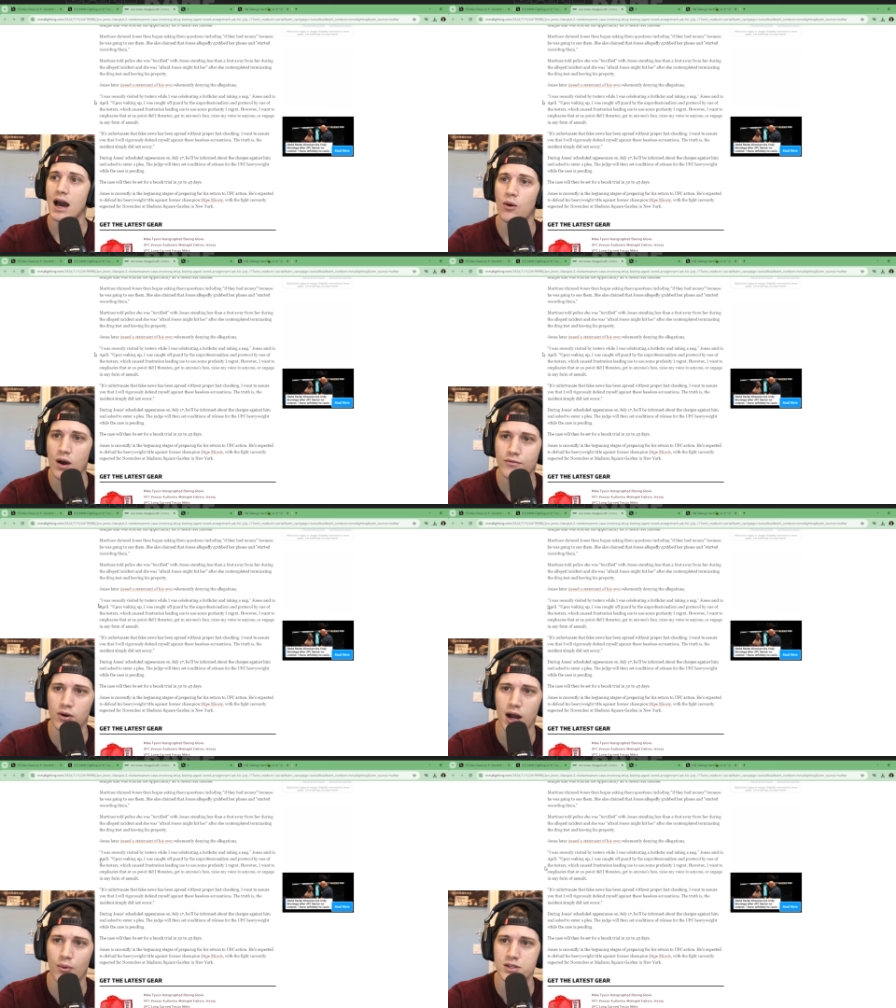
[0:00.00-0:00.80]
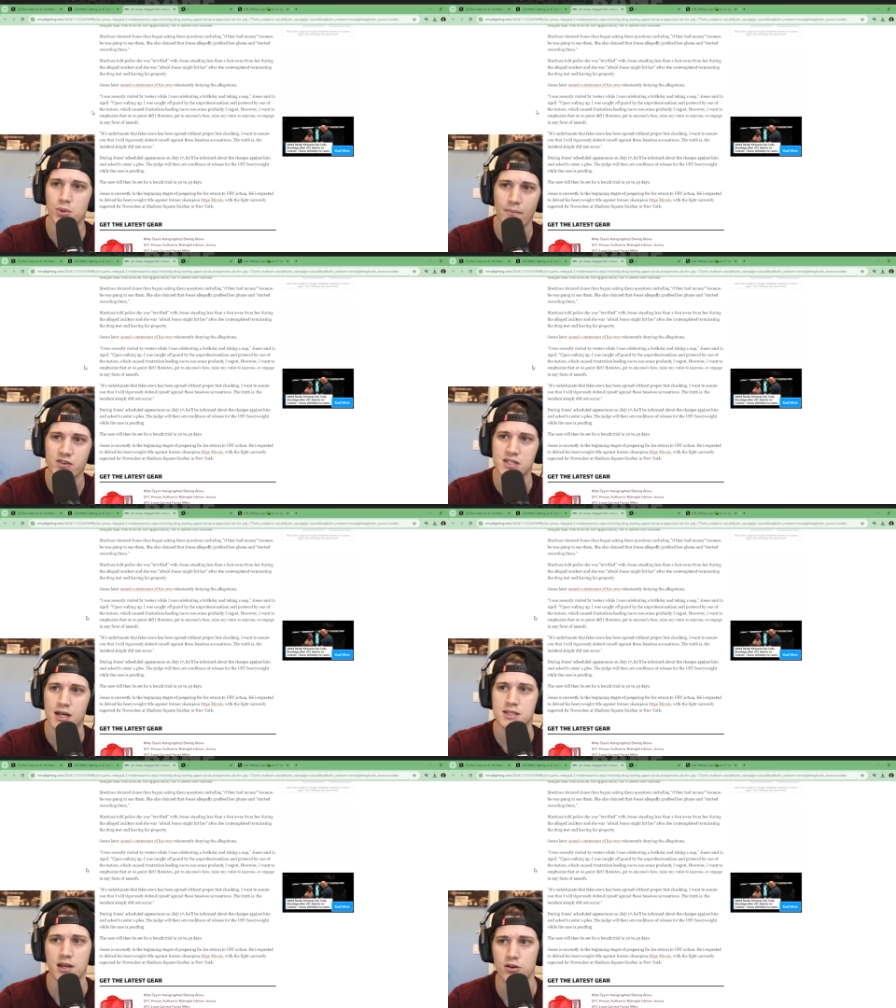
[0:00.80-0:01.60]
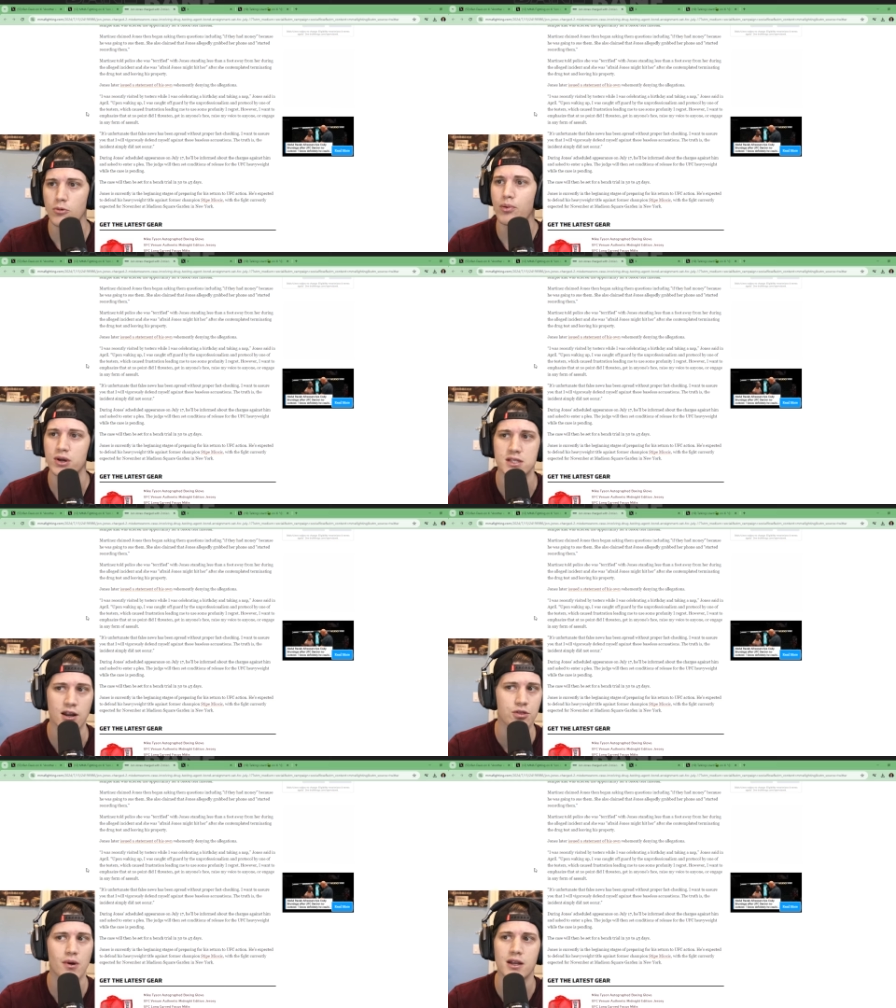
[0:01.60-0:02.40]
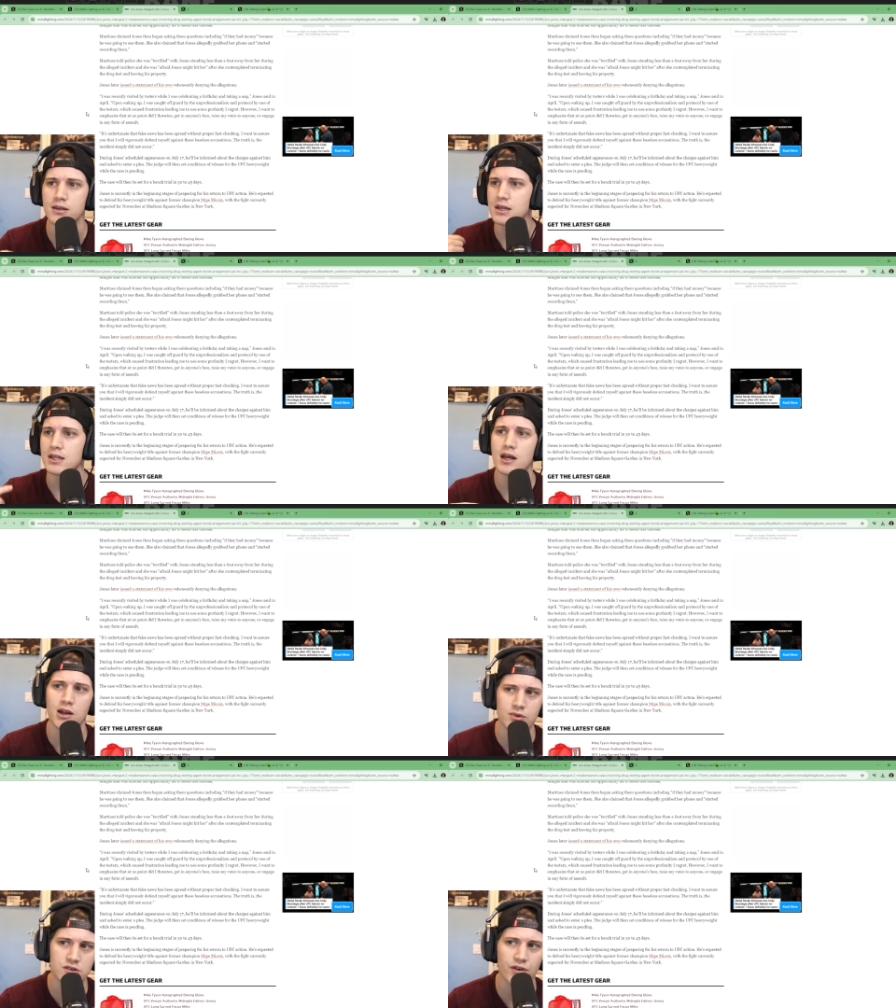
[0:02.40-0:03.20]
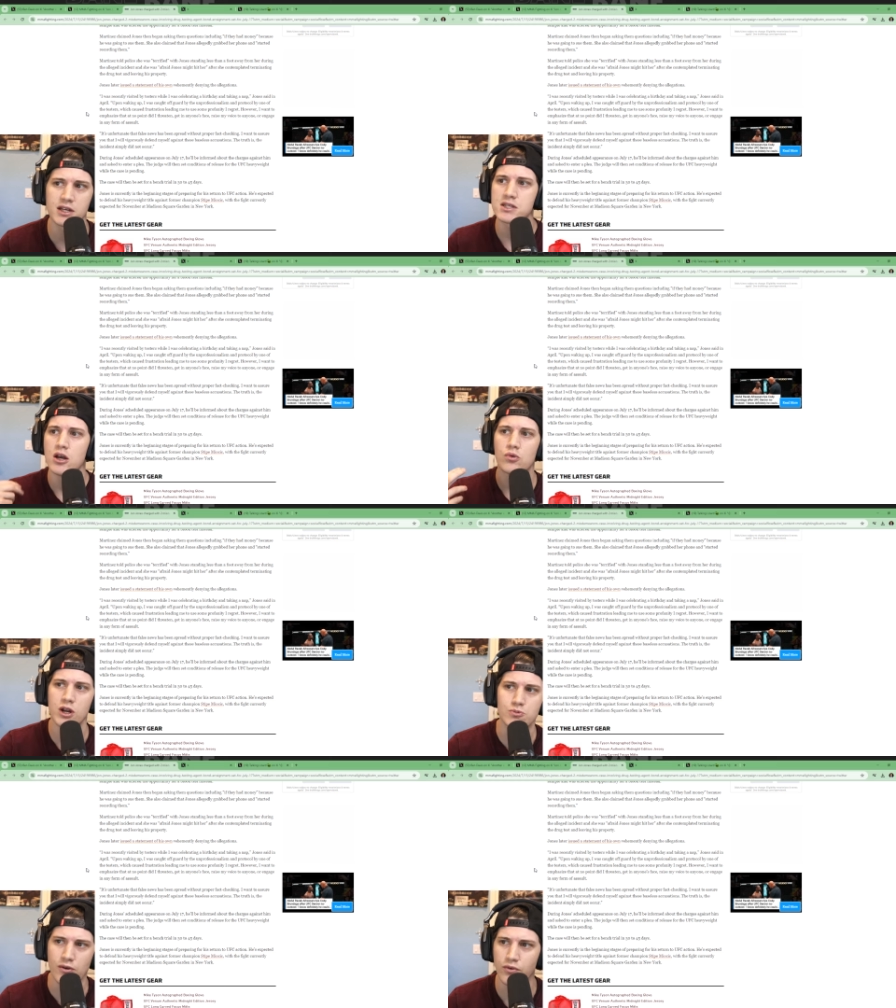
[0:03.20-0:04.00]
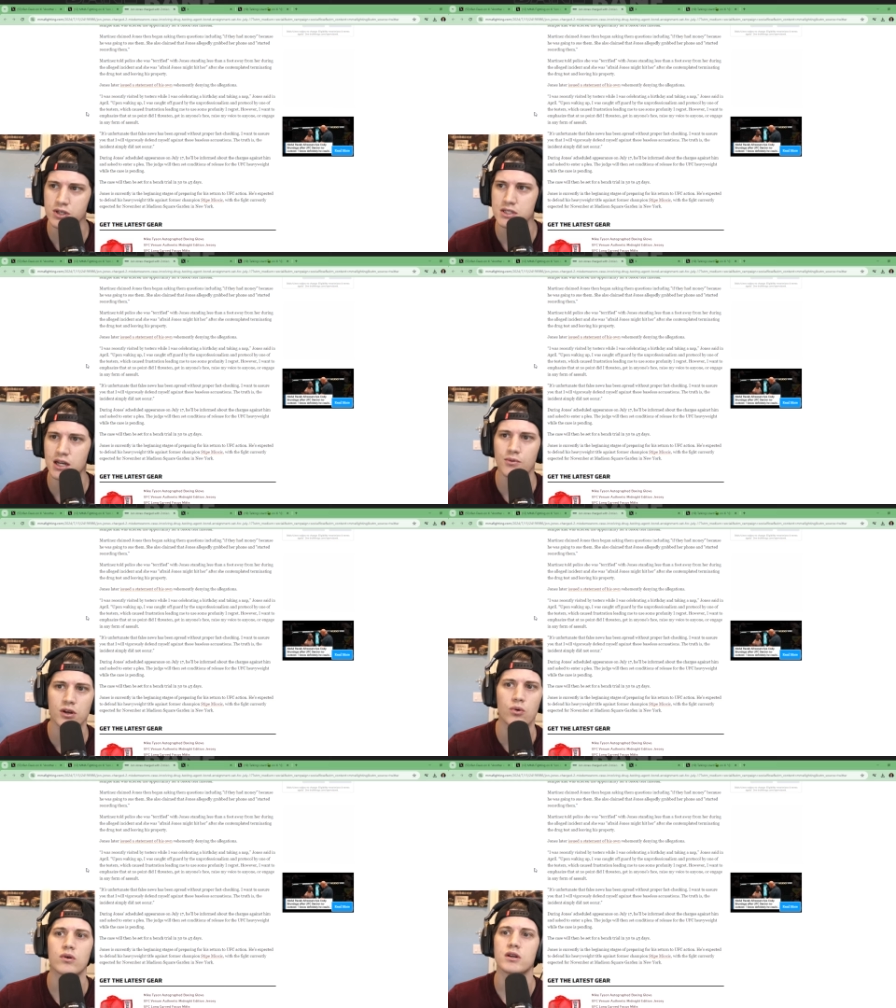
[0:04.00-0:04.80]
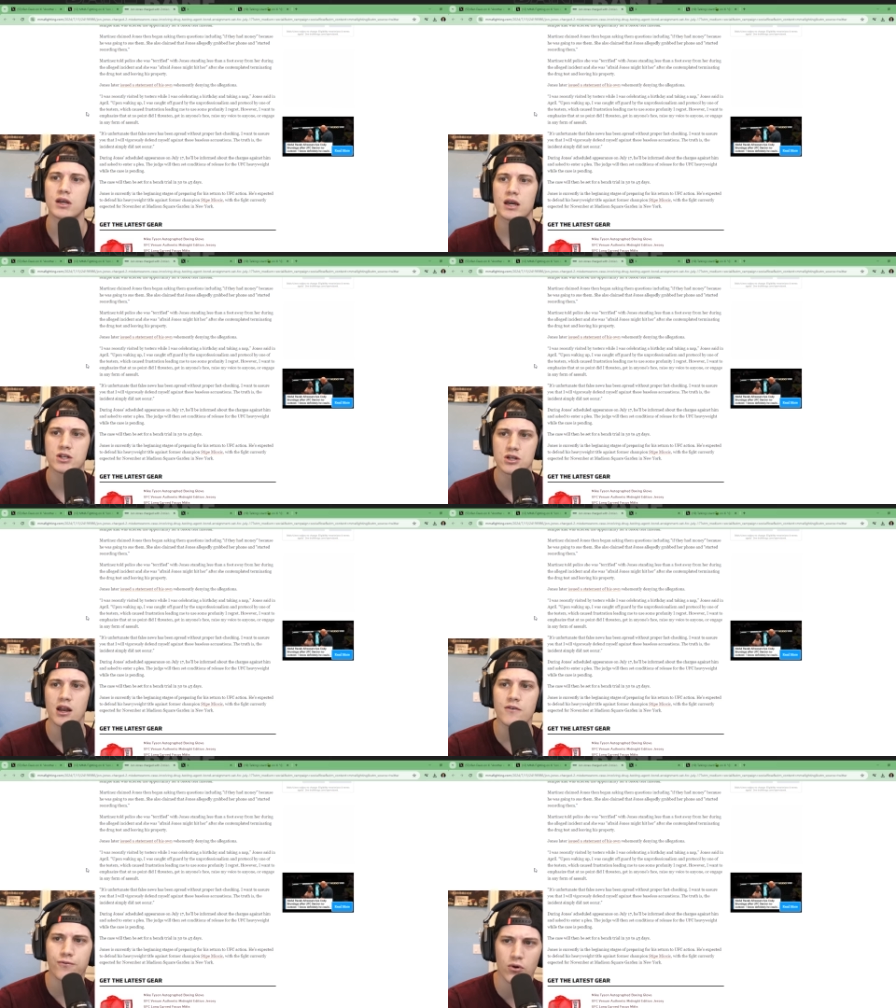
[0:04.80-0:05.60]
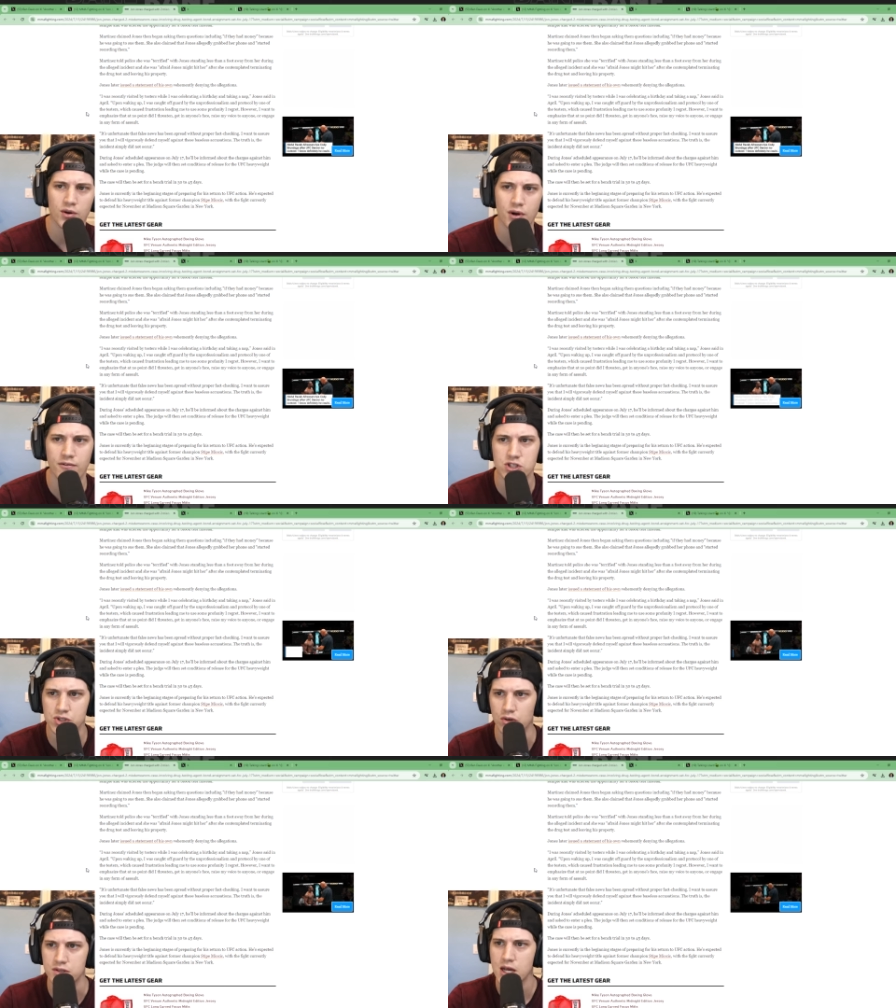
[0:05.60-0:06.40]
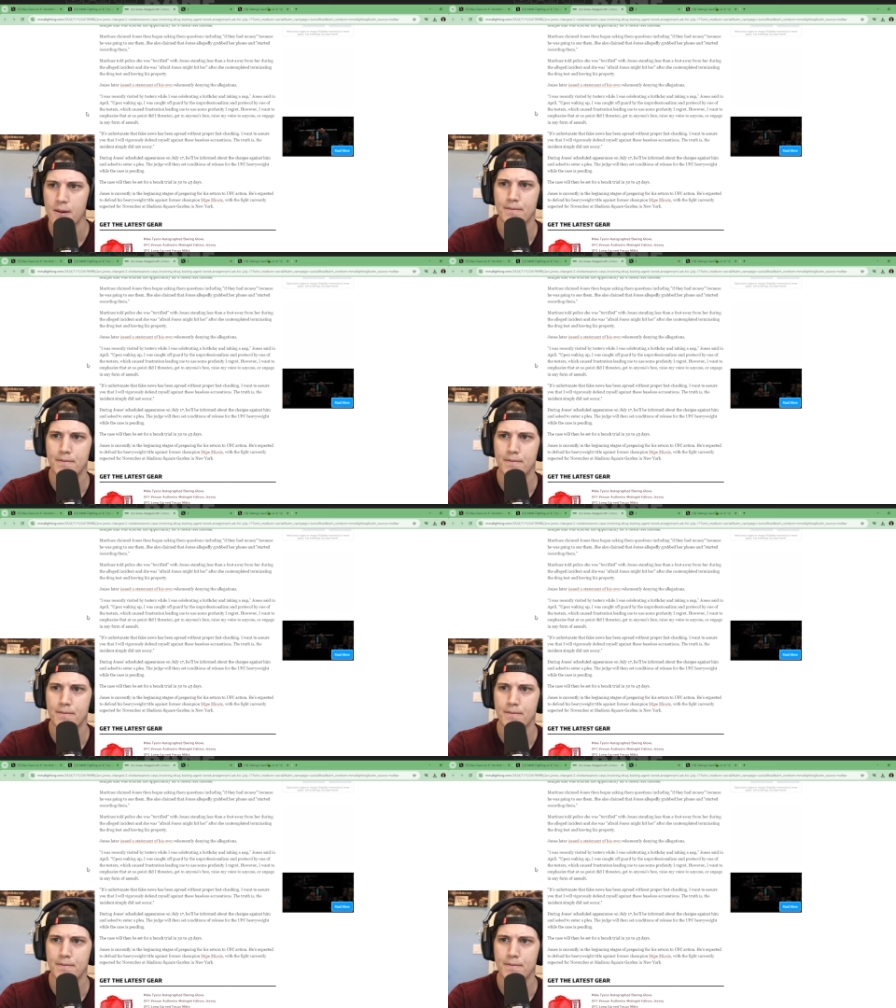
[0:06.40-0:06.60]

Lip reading: However, I want to emphasize that at no point did I threaten, get in anyone's face, raise my voice to anyone, or engage in any form of assault.